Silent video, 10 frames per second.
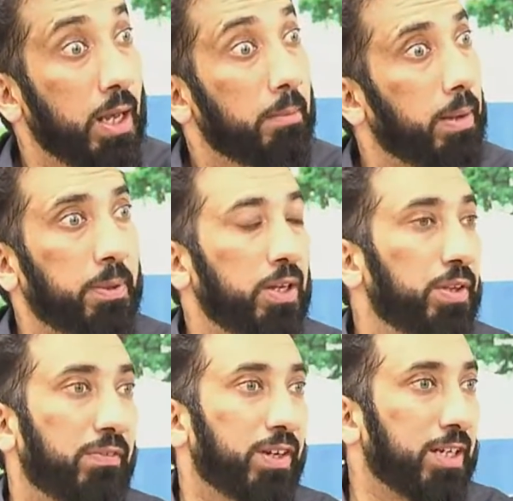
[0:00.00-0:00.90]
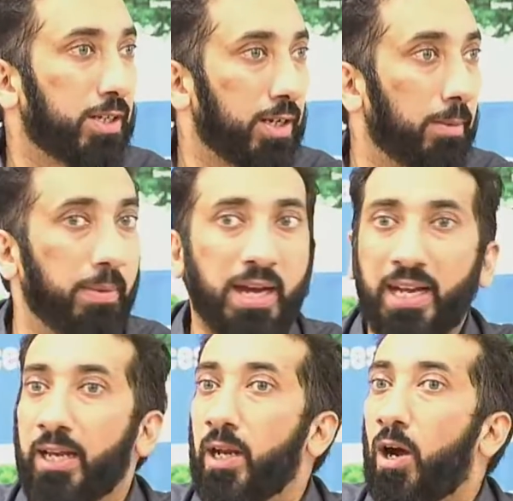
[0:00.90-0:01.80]
Maybe he'll never get to come back.
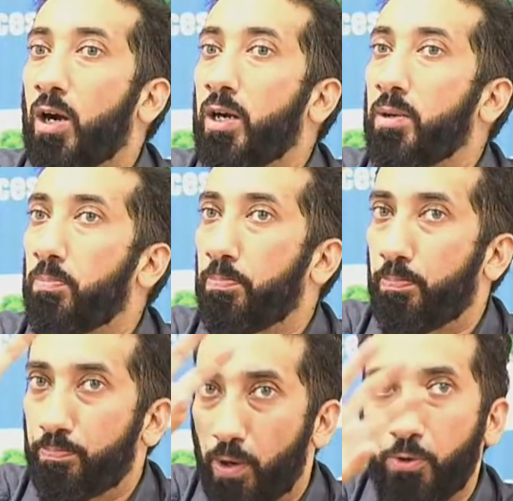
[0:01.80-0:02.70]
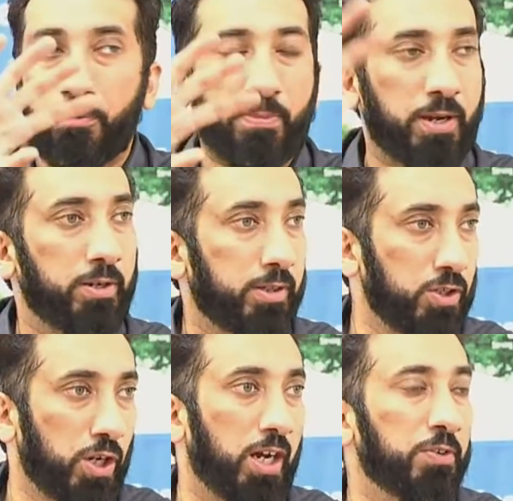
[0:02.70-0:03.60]
And are both parent and
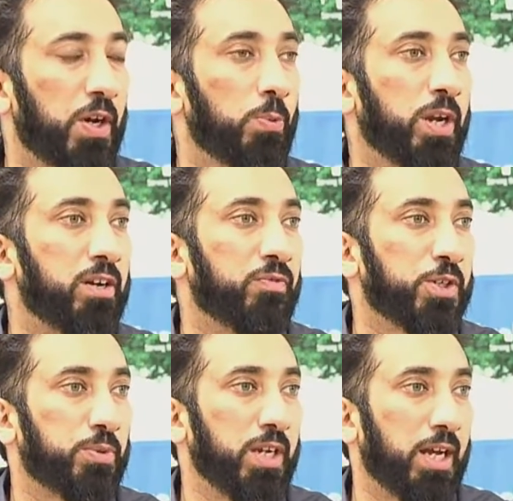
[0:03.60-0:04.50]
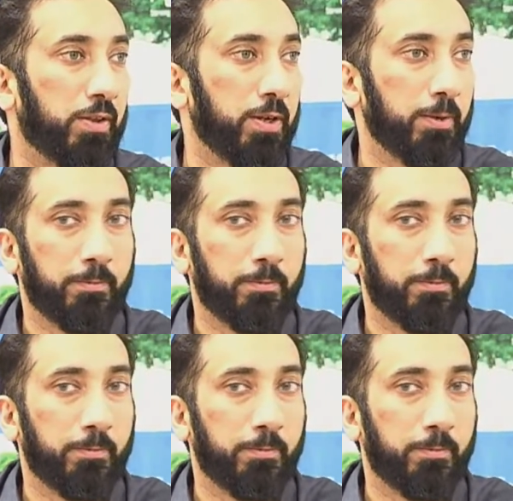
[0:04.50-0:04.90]
child aware of this reality?